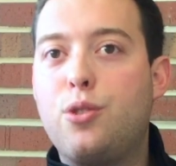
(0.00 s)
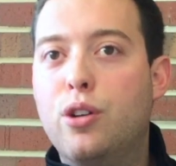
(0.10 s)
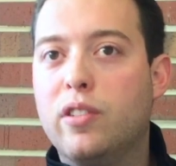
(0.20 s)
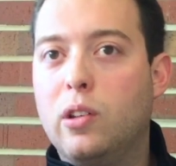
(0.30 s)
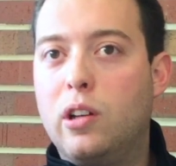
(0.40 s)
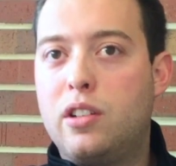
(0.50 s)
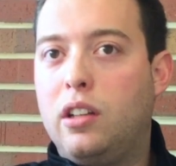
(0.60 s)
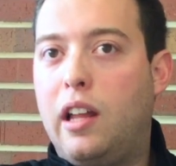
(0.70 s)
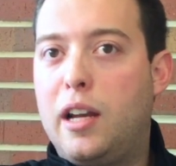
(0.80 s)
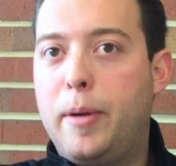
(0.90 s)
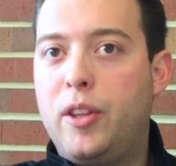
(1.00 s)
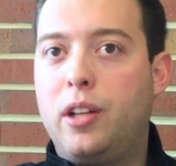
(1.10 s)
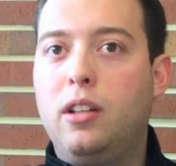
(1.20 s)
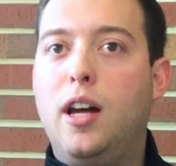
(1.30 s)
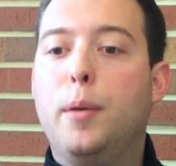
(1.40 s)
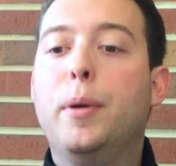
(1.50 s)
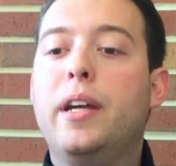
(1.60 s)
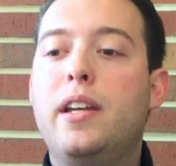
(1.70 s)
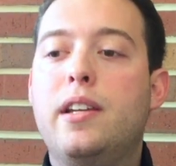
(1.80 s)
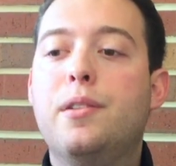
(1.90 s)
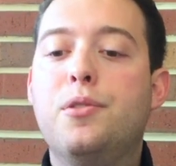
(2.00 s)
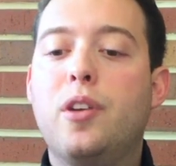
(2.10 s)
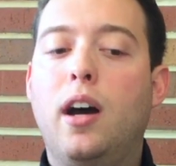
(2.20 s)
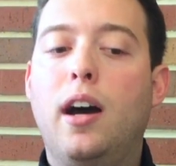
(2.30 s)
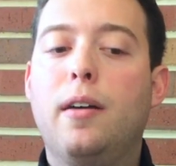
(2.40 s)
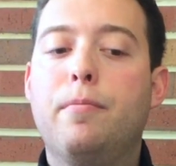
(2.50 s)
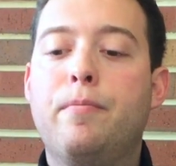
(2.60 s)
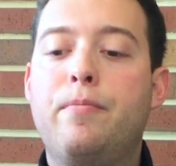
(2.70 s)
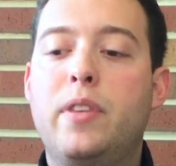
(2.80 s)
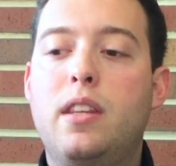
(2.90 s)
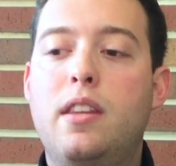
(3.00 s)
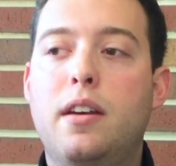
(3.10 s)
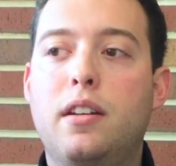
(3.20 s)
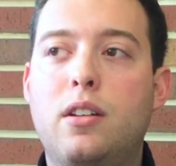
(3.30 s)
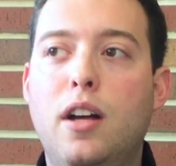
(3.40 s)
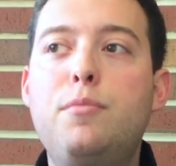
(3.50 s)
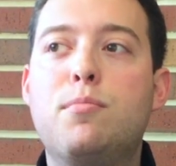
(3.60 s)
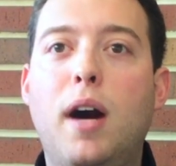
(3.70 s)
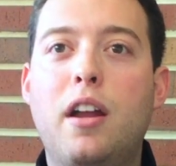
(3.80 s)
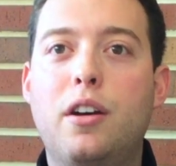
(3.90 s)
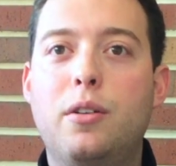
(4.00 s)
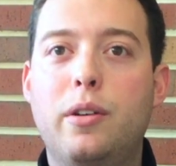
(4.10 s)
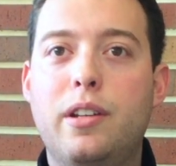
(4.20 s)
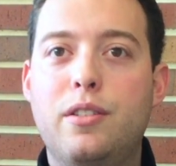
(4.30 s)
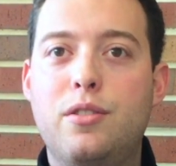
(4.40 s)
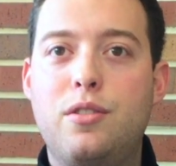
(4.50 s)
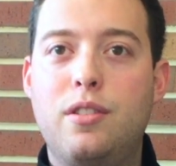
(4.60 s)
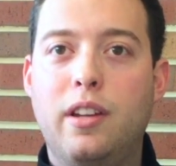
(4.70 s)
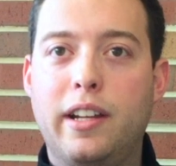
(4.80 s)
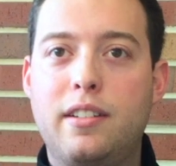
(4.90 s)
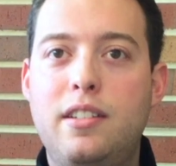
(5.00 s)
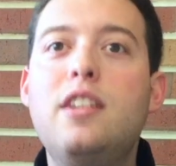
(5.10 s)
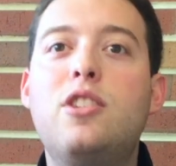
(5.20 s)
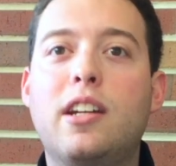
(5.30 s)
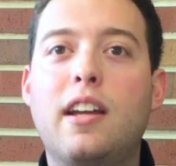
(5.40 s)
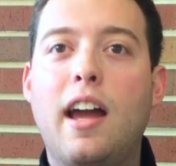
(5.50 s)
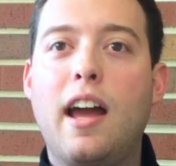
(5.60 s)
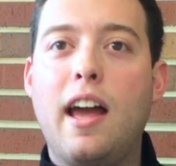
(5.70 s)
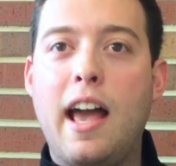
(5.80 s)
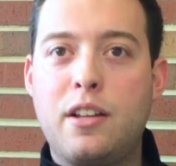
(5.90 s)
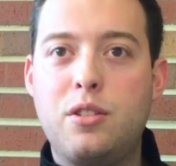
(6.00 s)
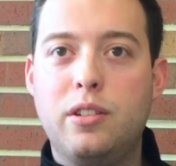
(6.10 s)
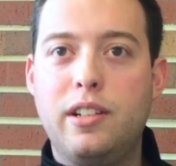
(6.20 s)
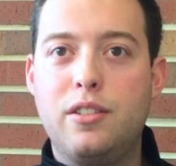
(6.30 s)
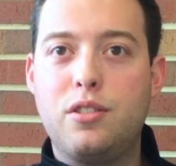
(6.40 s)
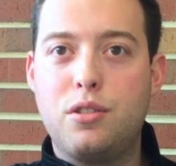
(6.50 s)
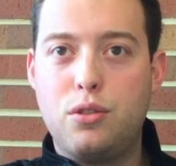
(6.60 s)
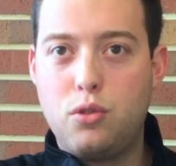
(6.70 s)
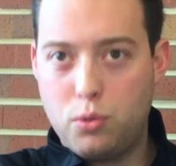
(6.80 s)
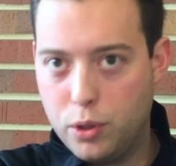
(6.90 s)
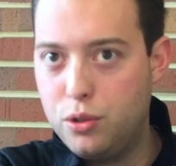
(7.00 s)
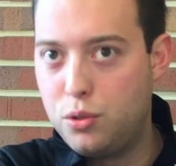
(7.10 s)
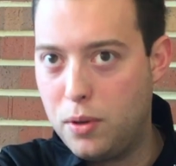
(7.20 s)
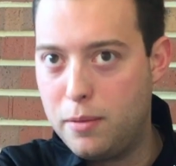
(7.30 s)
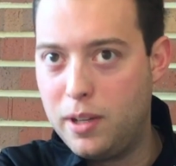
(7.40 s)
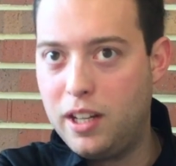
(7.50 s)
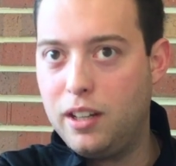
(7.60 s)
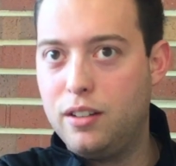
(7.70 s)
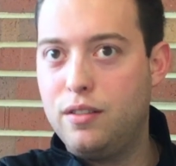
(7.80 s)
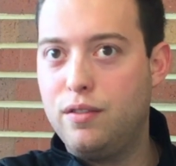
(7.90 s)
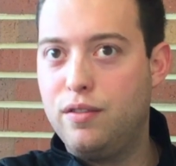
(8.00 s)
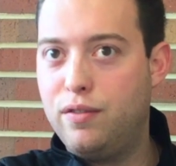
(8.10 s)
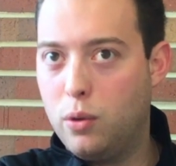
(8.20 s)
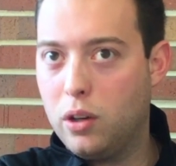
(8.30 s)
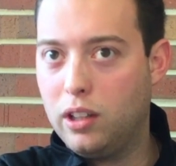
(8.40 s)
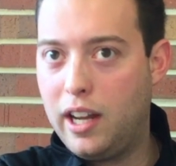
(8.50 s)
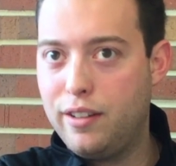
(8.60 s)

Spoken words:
overlooked a lot about the club is the club's motto is like teaching excellence through swimming for life.